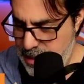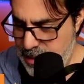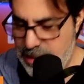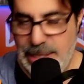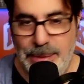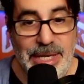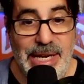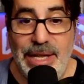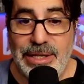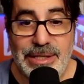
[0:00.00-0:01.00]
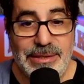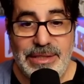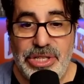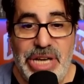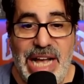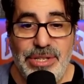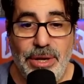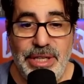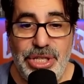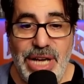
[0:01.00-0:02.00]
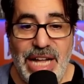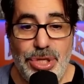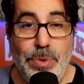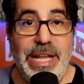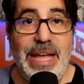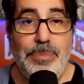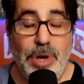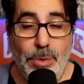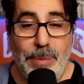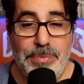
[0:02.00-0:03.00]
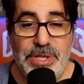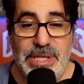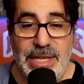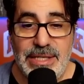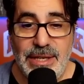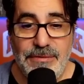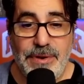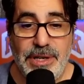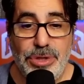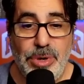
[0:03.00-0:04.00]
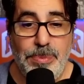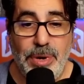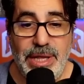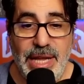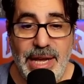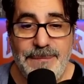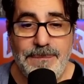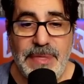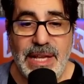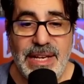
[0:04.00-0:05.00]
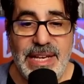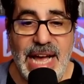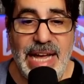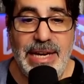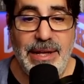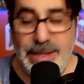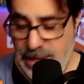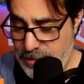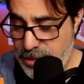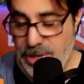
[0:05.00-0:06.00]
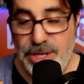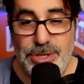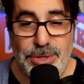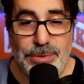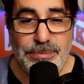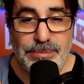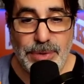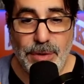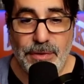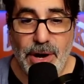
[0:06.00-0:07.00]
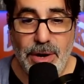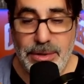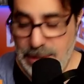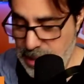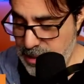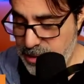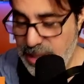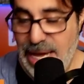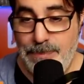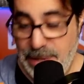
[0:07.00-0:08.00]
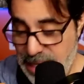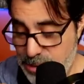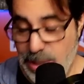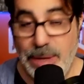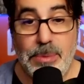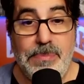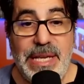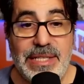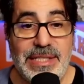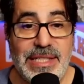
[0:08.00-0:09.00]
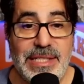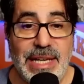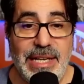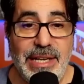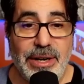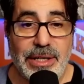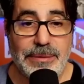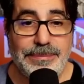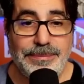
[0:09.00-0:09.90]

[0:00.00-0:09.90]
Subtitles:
Let's see. The Jazz only shot 28.1% from the three-point line, 9 of 32 overall. But that's why they were beasts inside the arc.